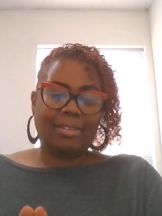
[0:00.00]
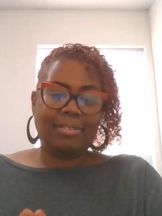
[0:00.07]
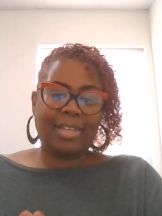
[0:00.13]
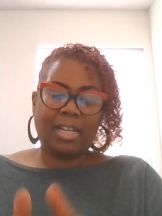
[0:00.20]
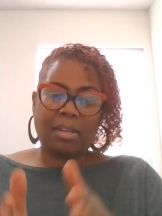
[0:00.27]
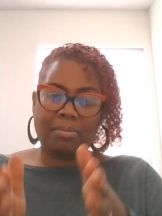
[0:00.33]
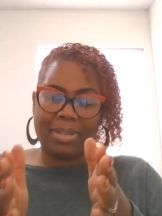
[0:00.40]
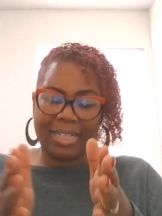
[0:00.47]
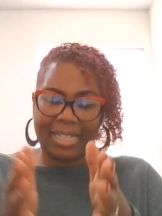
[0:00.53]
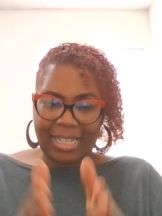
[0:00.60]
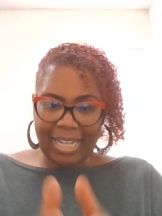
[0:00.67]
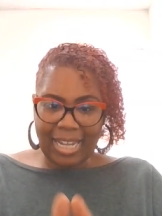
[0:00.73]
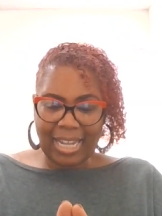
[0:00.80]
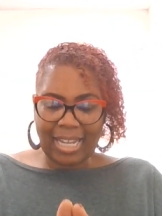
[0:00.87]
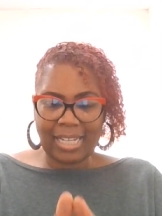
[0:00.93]
that the
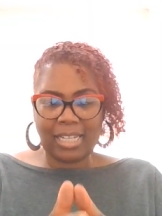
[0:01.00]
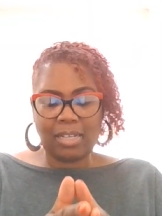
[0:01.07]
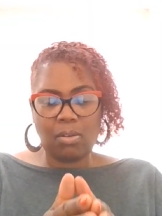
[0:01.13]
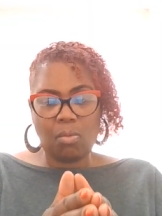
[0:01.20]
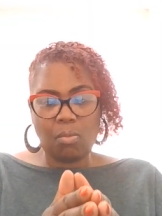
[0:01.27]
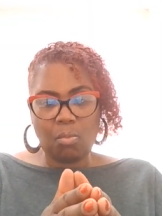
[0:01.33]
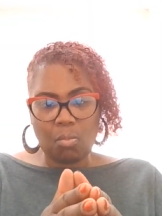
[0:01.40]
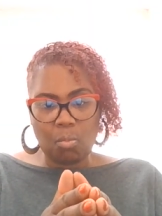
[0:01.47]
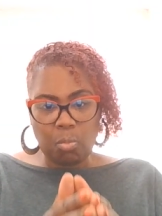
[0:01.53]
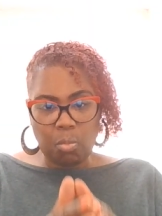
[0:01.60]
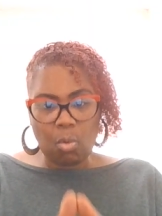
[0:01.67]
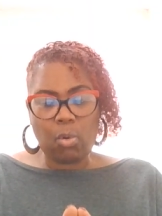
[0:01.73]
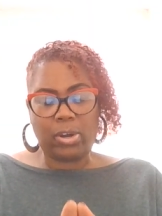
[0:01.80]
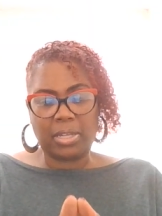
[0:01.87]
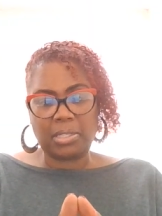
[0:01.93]
mechanic
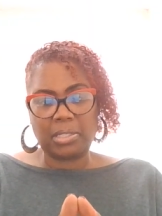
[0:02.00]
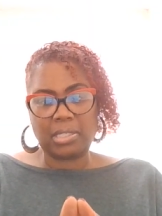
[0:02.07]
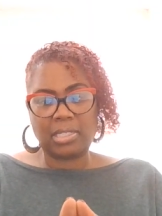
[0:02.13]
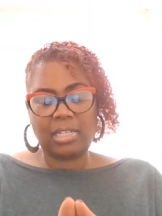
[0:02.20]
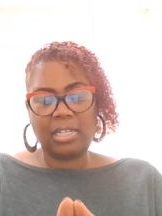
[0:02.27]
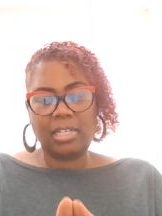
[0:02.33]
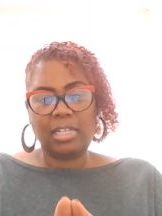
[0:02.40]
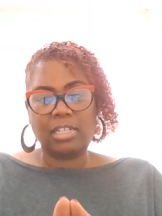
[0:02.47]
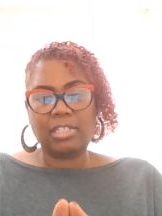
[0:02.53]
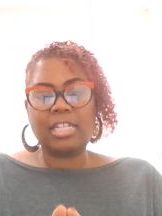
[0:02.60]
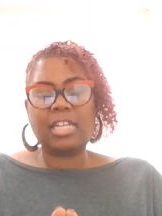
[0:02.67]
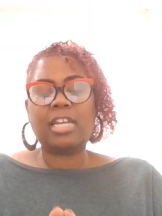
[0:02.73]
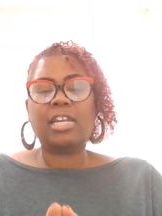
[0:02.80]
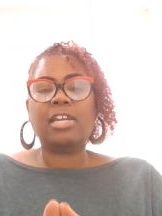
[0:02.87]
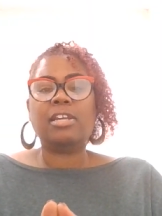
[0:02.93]
wants,
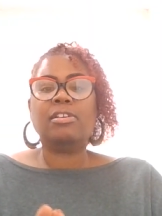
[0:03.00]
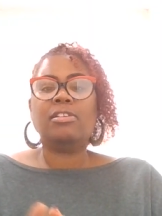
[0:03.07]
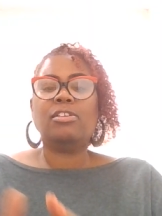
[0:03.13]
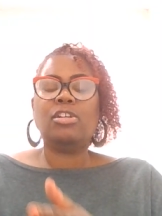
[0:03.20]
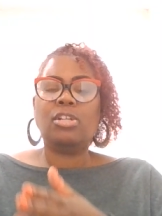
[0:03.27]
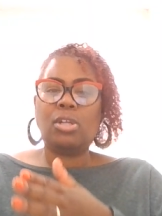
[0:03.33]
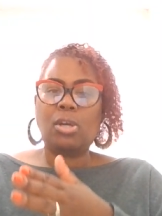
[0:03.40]
then